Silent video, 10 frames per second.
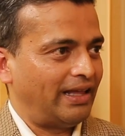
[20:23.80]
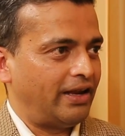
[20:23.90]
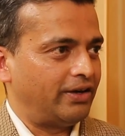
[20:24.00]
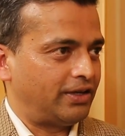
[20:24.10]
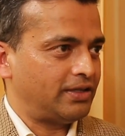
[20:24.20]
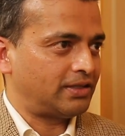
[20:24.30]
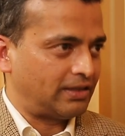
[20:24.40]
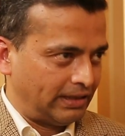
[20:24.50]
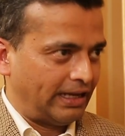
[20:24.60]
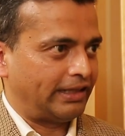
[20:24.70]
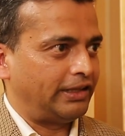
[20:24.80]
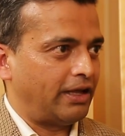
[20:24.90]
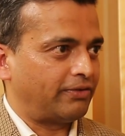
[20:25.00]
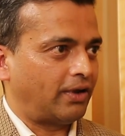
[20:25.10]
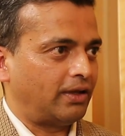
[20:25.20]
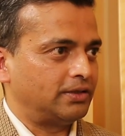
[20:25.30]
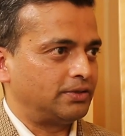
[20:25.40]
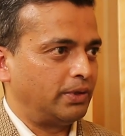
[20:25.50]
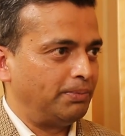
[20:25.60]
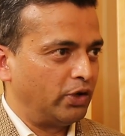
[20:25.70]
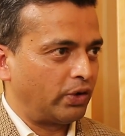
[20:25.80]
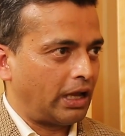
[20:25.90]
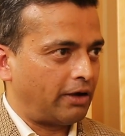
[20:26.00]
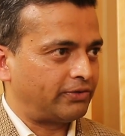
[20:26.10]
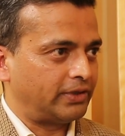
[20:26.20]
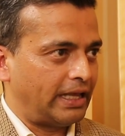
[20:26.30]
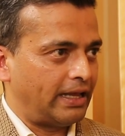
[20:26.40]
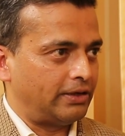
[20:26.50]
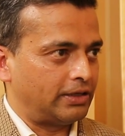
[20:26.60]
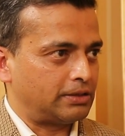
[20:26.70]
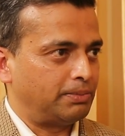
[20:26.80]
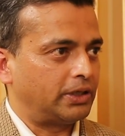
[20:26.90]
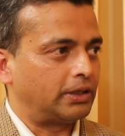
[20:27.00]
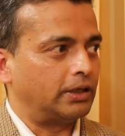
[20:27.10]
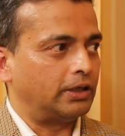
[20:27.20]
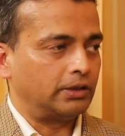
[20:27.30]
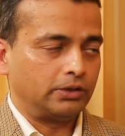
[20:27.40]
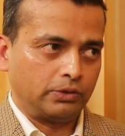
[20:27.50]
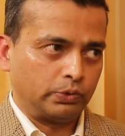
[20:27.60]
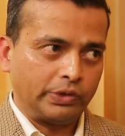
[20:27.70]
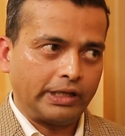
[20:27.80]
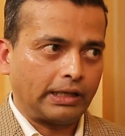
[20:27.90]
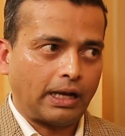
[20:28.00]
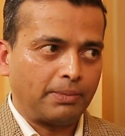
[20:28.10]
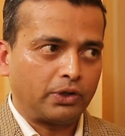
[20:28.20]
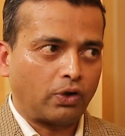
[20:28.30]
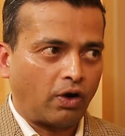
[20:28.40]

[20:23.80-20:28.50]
their interests, like the Afghans will be looking after their interests, but do they come into